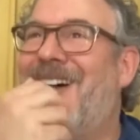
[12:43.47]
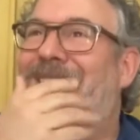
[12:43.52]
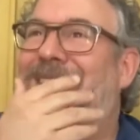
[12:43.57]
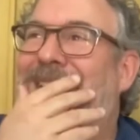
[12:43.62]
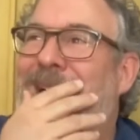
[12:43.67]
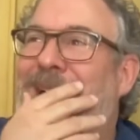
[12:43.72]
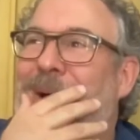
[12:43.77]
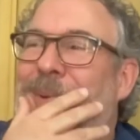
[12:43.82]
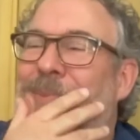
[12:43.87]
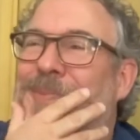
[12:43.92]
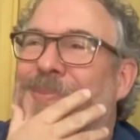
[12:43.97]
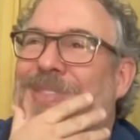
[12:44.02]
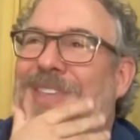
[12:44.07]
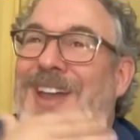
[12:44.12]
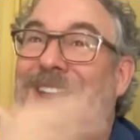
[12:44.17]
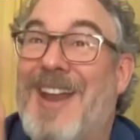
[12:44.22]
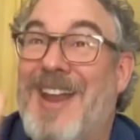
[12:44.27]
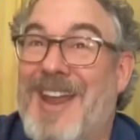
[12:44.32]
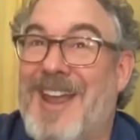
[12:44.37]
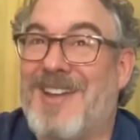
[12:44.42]
And
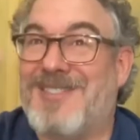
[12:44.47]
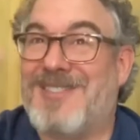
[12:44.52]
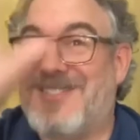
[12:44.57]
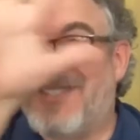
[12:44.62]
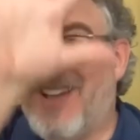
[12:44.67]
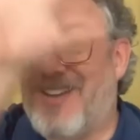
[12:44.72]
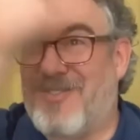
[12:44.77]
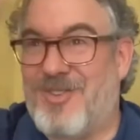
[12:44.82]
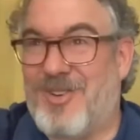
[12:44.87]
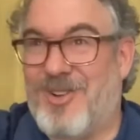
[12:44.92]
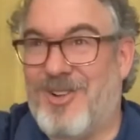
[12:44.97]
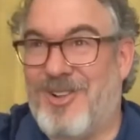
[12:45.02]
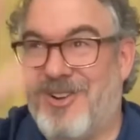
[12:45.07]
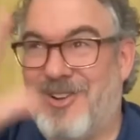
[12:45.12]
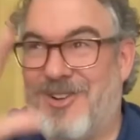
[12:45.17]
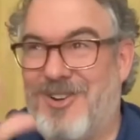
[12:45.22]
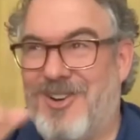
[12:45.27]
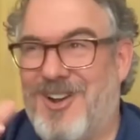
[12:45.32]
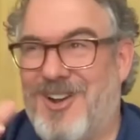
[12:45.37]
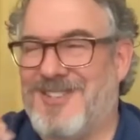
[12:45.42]
I had several
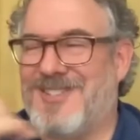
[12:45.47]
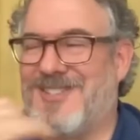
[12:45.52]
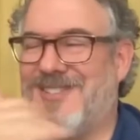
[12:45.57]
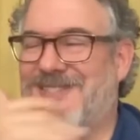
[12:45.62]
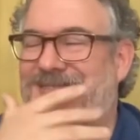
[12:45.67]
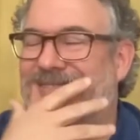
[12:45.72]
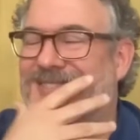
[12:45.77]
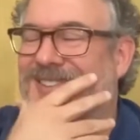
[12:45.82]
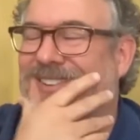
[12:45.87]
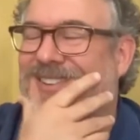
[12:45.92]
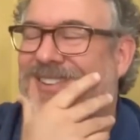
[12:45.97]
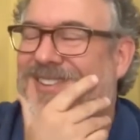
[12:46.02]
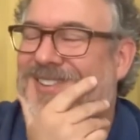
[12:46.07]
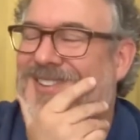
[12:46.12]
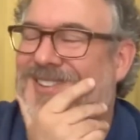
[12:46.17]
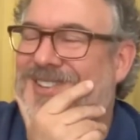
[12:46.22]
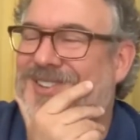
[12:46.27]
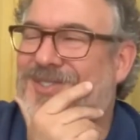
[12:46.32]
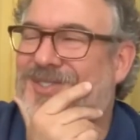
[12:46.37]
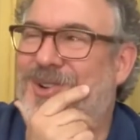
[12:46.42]
across the
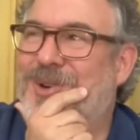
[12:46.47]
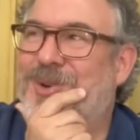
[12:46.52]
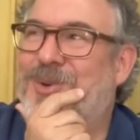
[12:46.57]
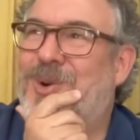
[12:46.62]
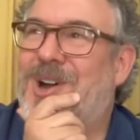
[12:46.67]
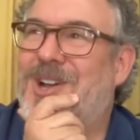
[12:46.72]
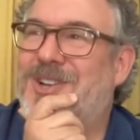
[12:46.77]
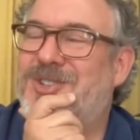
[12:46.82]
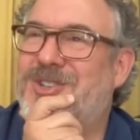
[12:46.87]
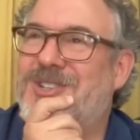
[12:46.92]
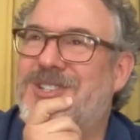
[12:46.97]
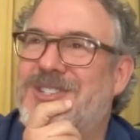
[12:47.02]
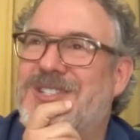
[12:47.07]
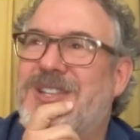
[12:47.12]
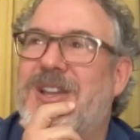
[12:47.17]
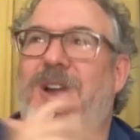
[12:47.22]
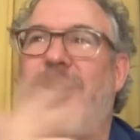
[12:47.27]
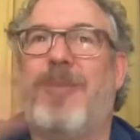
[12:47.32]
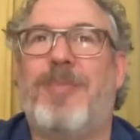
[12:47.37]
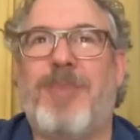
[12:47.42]
different quadrants
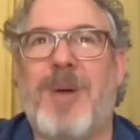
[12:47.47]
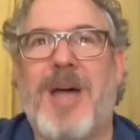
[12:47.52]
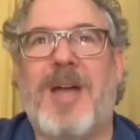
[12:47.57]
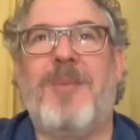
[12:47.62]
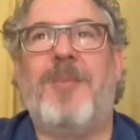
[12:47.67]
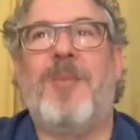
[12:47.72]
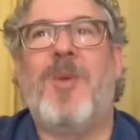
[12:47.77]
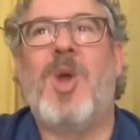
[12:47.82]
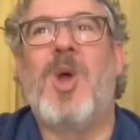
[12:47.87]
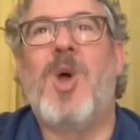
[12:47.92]
there, but